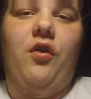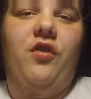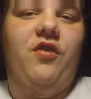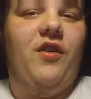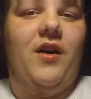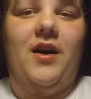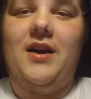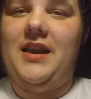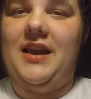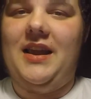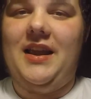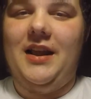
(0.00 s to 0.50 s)

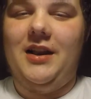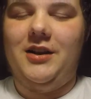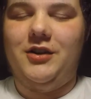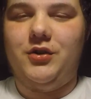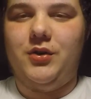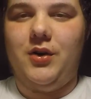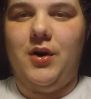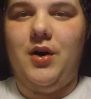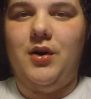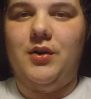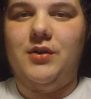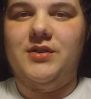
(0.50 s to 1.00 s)
funny
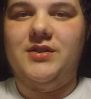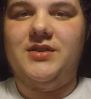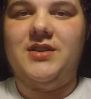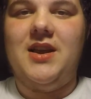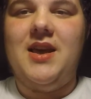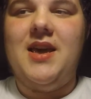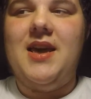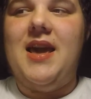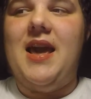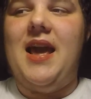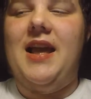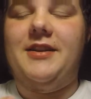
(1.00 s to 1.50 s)
intros
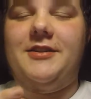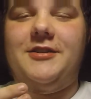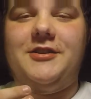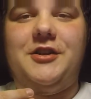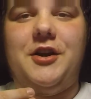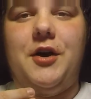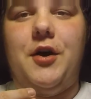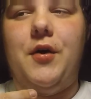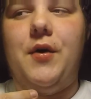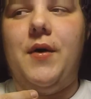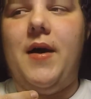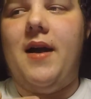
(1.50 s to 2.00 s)
and
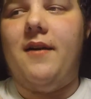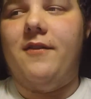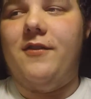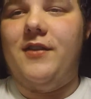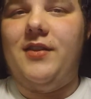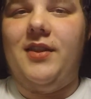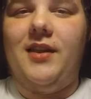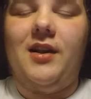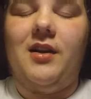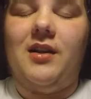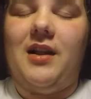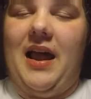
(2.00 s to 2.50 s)
show every
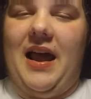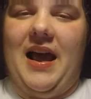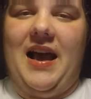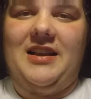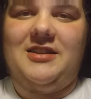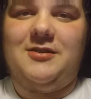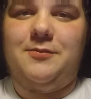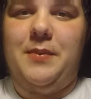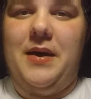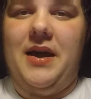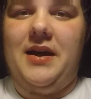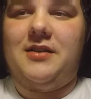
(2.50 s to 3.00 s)
little
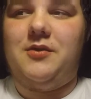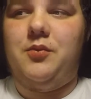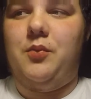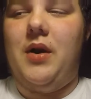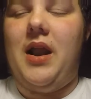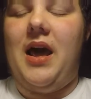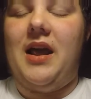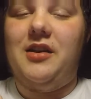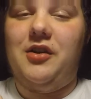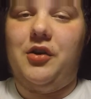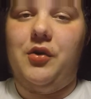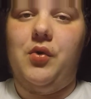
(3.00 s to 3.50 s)
aspect when
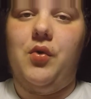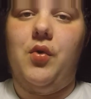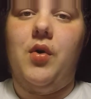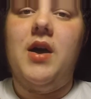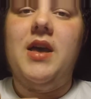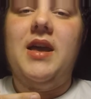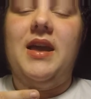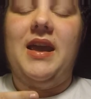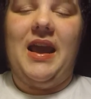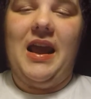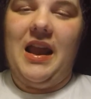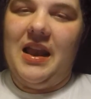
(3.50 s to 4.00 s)
I do
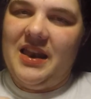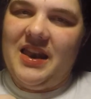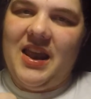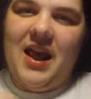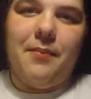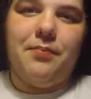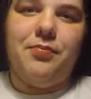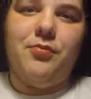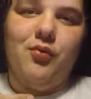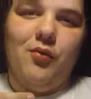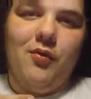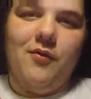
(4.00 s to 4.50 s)

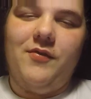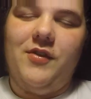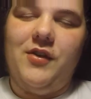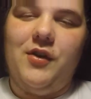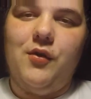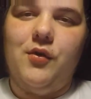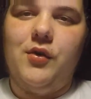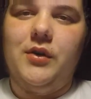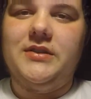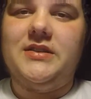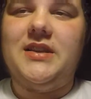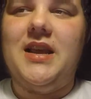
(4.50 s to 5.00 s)
in-depth
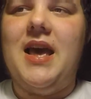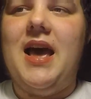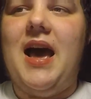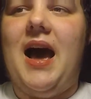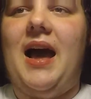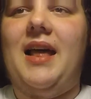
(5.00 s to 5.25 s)
reviews.